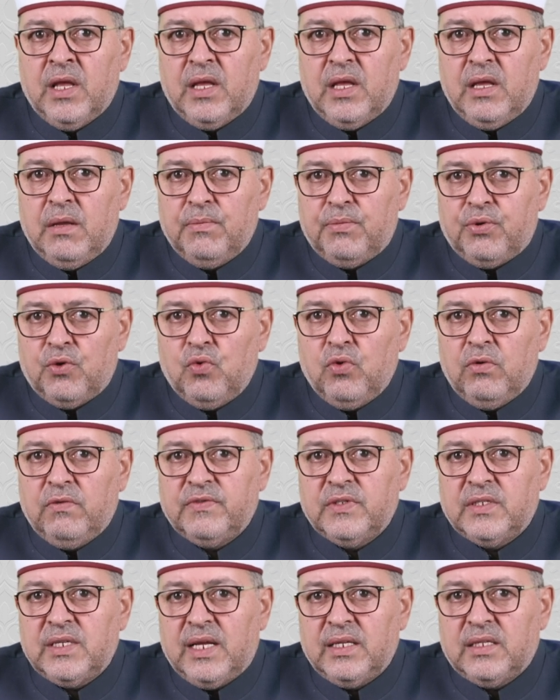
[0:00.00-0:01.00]

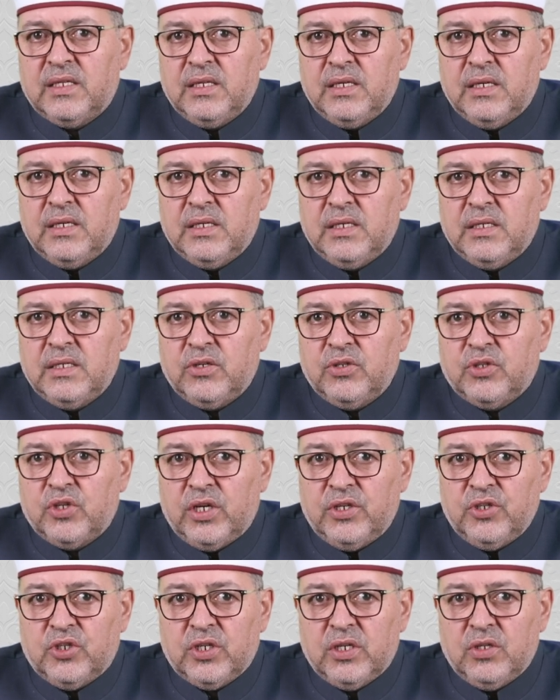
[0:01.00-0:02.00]
improves
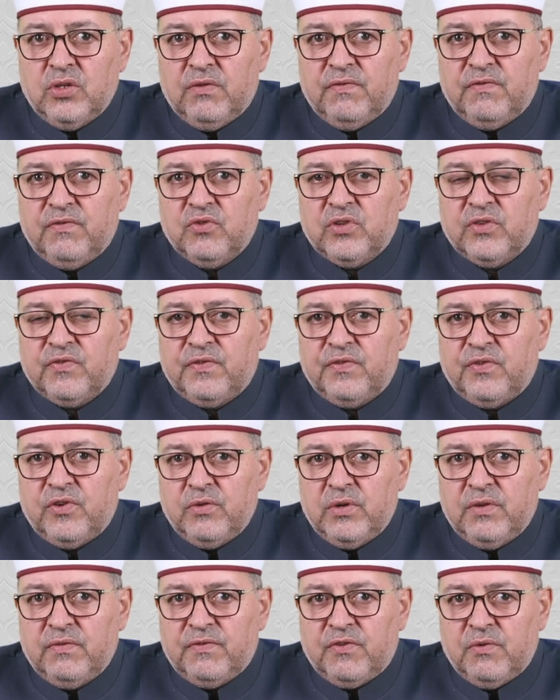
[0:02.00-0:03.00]
retention of
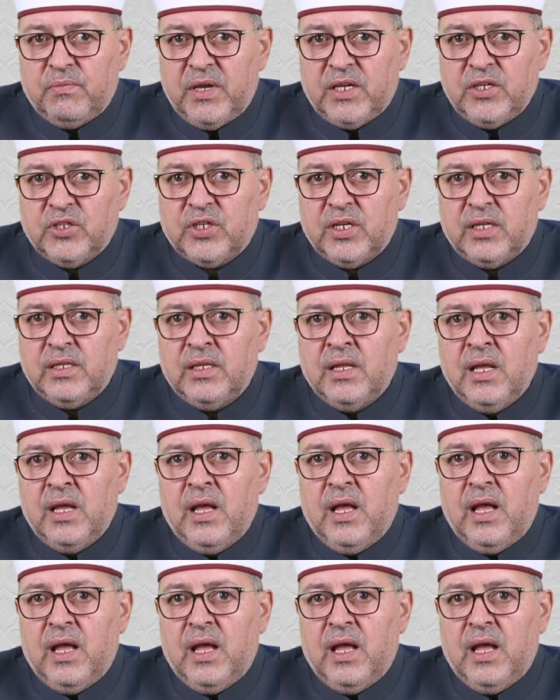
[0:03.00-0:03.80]
information,